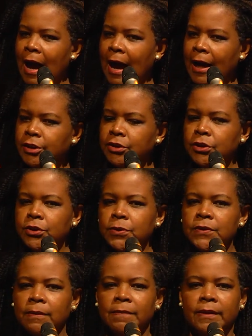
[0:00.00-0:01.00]
I should do
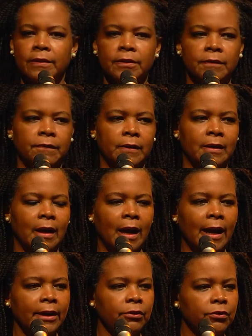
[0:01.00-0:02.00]
something different.
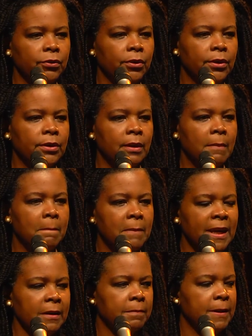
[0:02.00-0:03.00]
I should
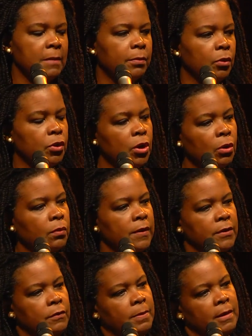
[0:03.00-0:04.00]
make people know
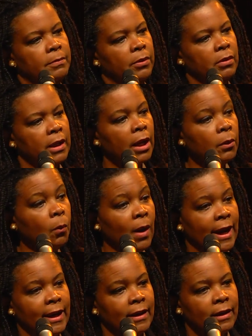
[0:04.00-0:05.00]
these people in a
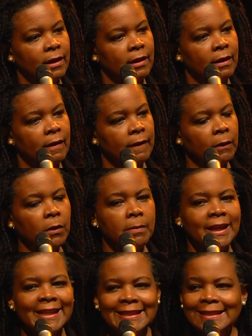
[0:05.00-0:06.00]
way that would
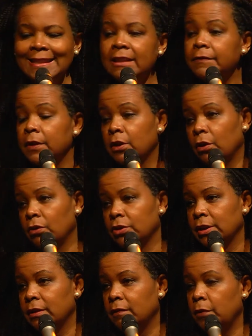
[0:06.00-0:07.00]
make it
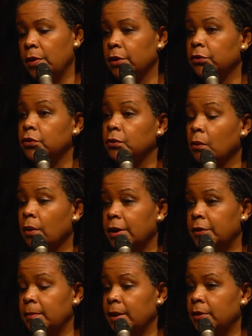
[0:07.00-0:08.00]
difficult for their story
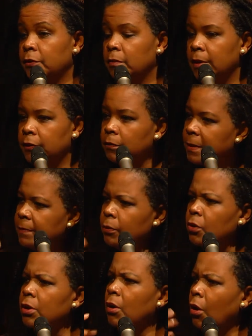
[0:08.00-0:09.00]
to be dismissed. People
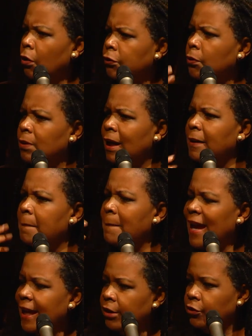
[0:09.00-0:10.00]
could also not
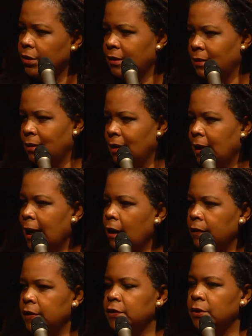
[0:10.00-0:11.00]
imagine how
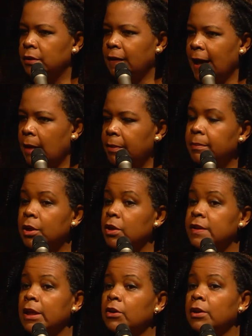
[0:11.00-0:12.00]
this could have happened
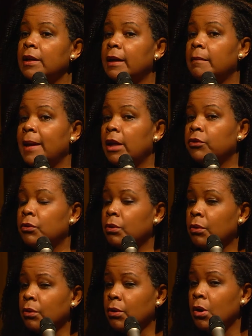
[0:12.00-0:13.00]
because they could not imagine
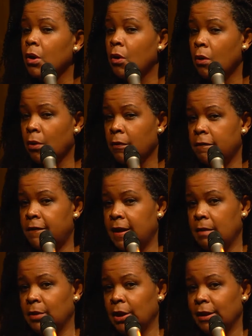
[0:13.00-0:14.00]
her or her
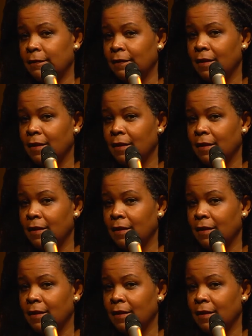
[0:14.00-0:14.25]
family.